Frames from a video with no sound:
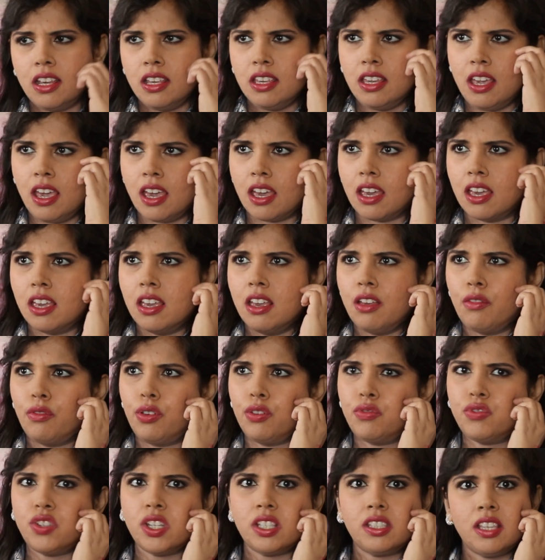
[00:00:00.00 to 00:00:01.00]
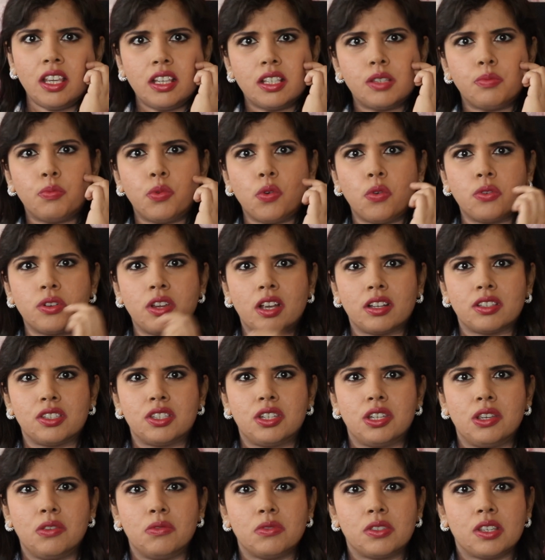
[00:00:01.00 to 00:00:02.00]
Yeah. fifty-six products
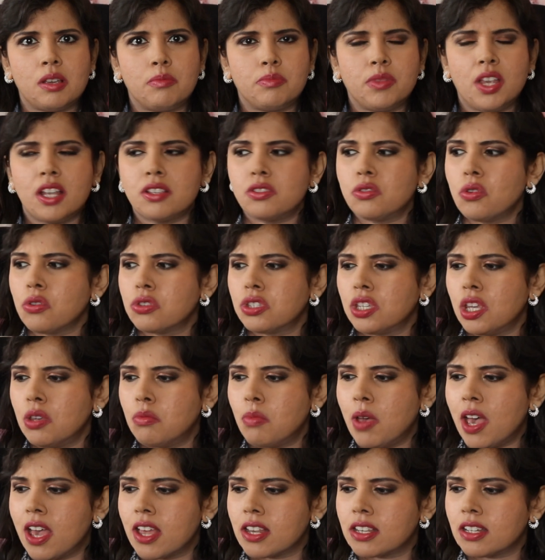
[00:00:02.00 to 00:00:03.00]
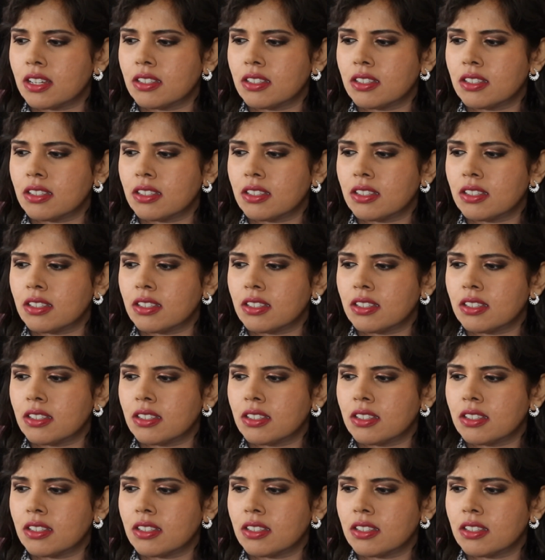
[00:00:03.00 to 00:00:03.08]
to use up. That's not so bad.